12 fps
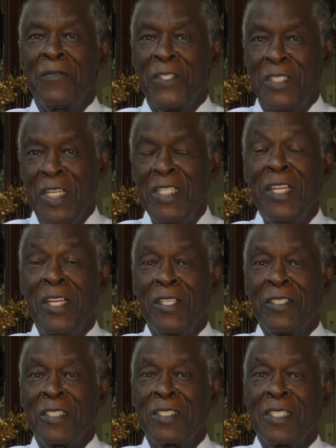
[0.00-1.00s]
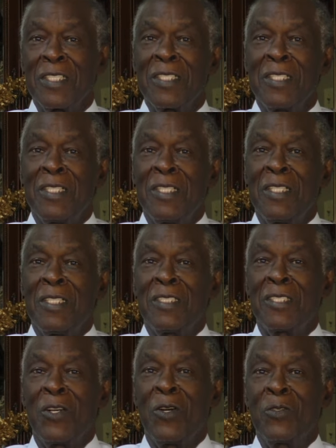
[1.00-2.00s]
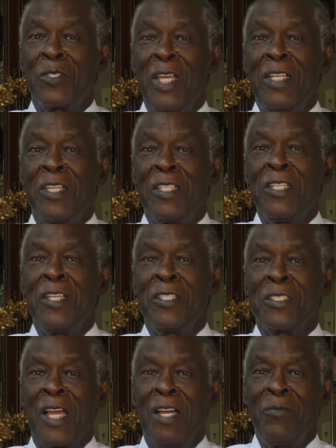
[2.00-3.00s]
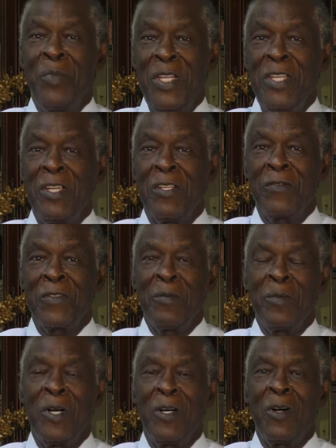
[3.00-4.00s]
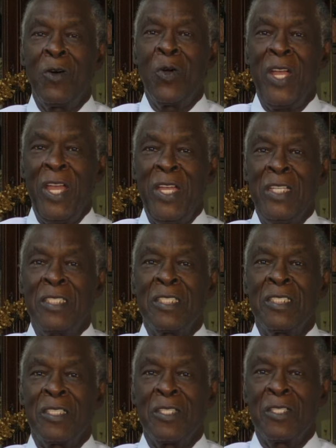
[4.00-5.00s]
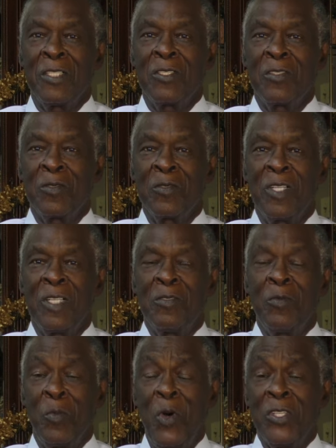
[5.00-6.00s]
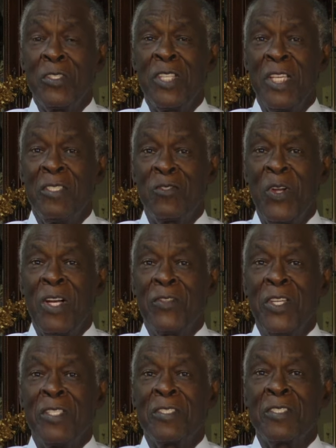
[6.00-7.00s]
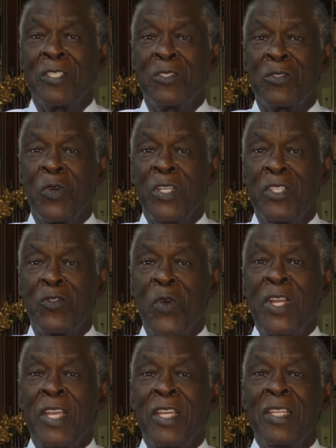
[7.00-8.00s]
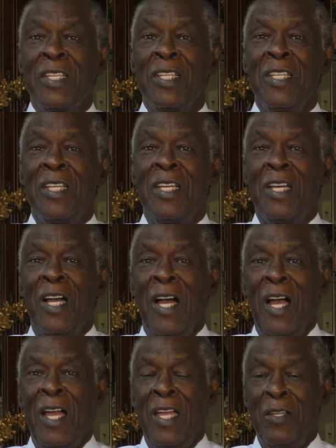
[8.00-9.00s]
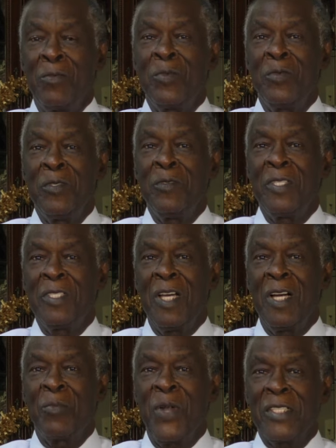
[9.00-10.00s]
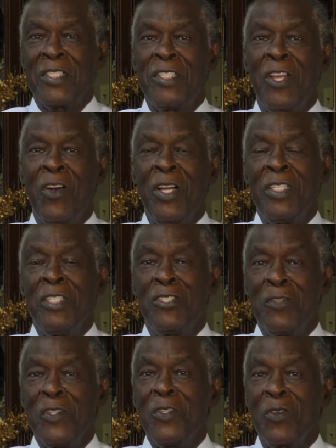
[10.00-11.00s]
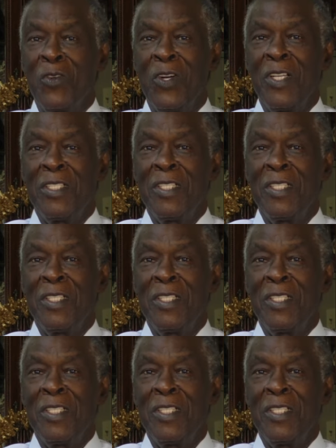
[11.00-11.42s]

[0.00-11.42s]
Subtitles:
For 10 years. So 10 of the years I've been here from 08 to more than 10, 12 years. To 2020, I practiced law in the juvenile court.